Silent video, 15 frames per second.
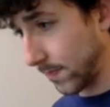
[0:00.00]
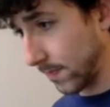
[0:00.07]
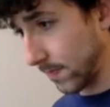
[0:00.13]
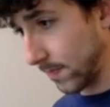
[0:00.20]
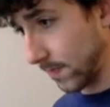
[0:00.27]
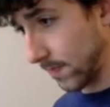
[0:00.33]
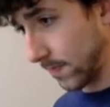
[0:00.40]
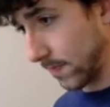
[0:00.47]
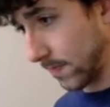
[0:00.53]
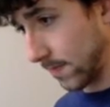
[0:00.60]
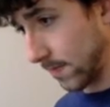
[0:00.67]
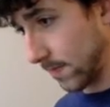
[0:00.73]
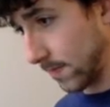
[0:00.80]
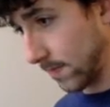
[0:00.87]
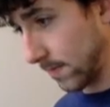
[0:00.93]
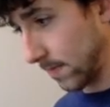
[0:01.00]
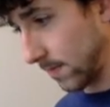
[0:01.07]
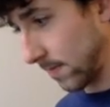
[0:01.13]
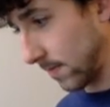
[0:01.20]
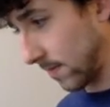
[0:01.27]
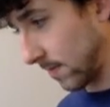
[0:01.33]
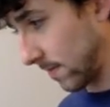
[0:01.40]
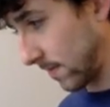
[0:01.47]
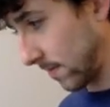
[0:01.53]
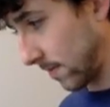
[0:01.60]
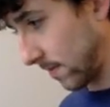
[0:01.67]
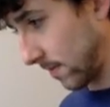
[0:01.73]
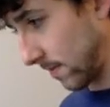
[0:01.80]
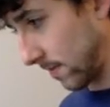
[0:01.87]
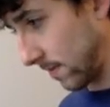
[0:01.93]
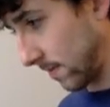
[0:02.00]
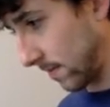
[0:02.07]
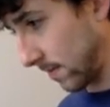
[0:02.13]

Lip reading: Nobody speaks.